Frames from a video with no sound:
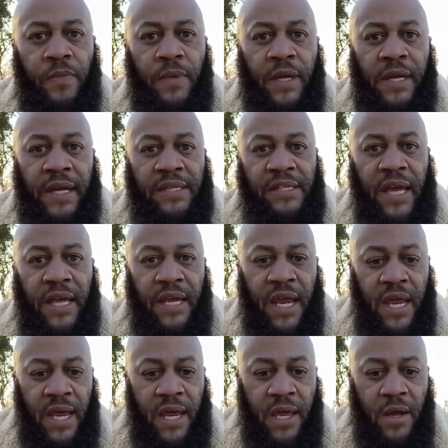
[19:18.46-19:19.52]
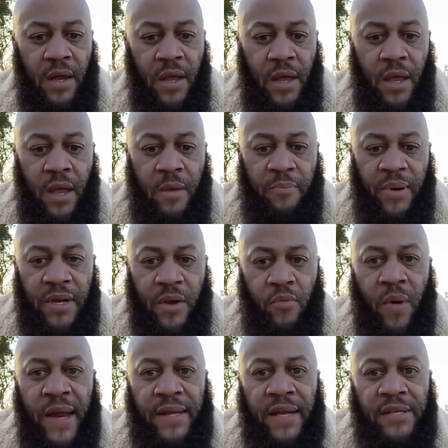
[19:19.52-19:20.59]
And they shaking their hand, putting it
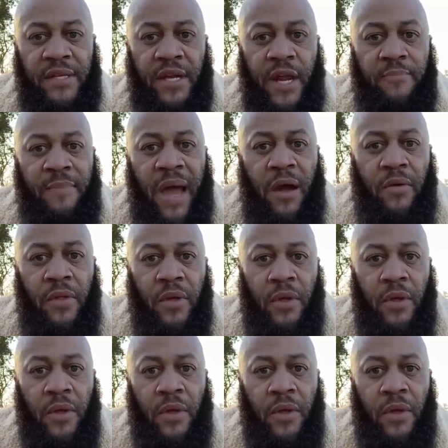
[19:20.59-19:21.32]
right there to their mouth.